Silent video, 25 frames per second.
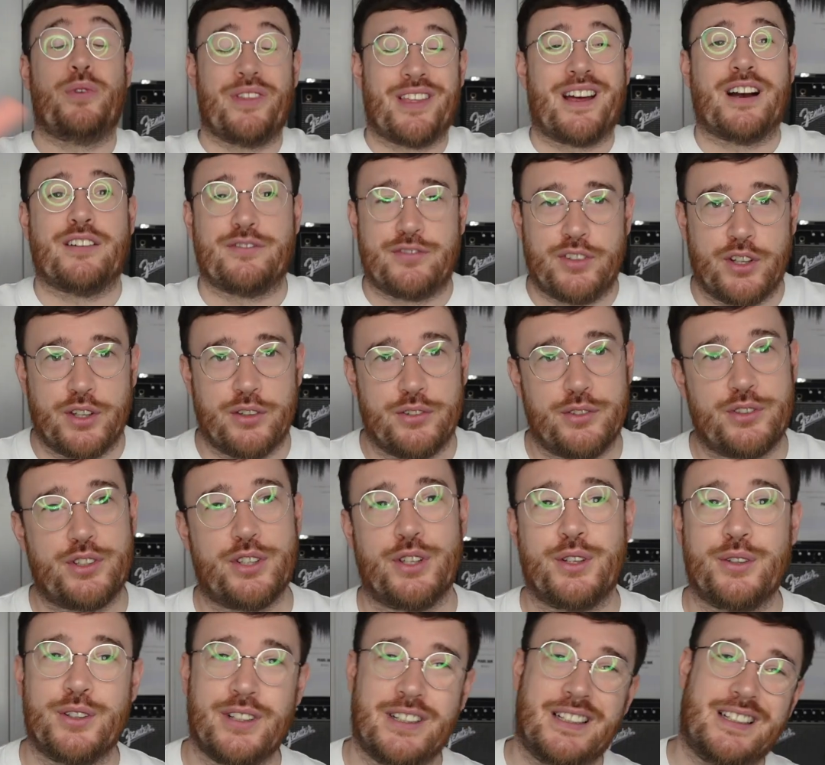Without further
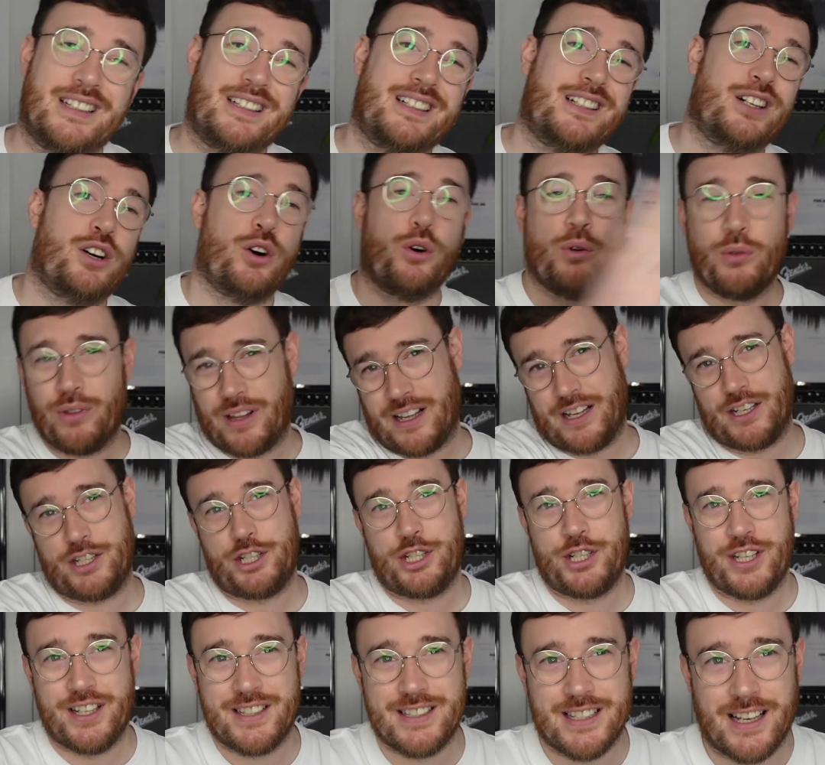ado, all that
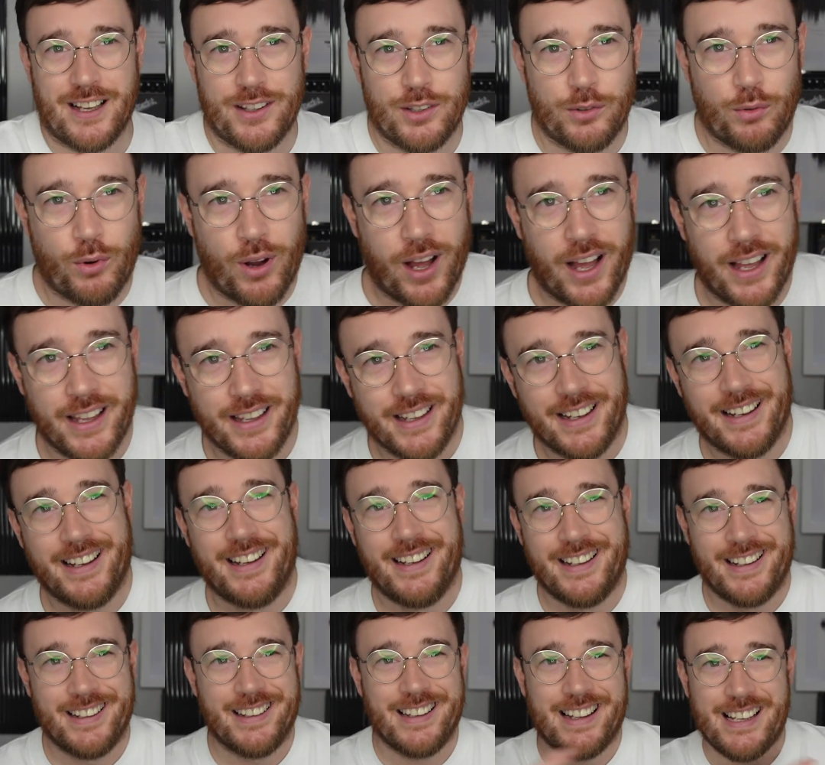shit out of the way,
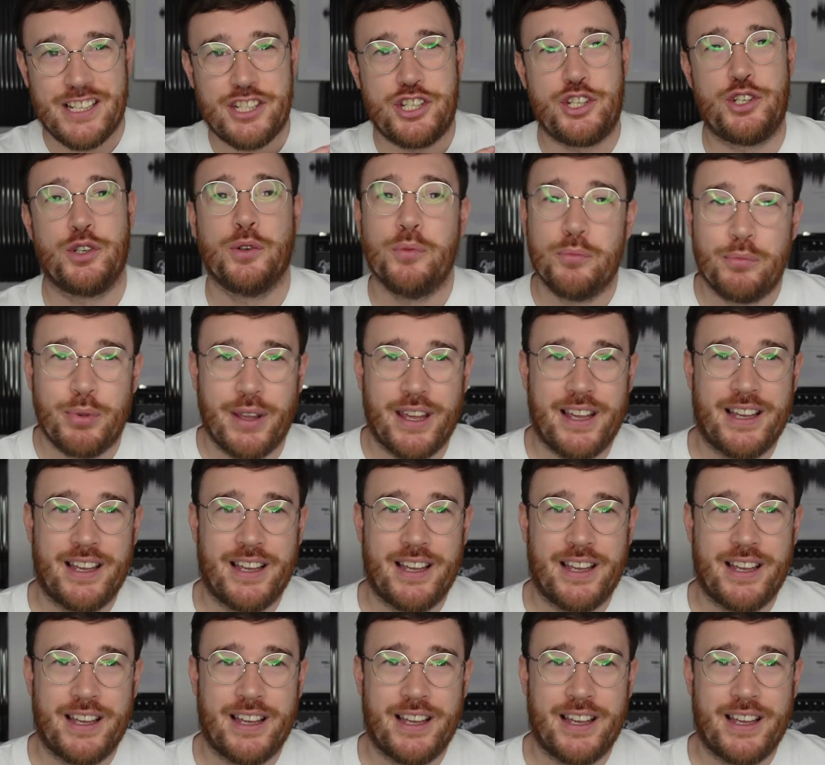let's jump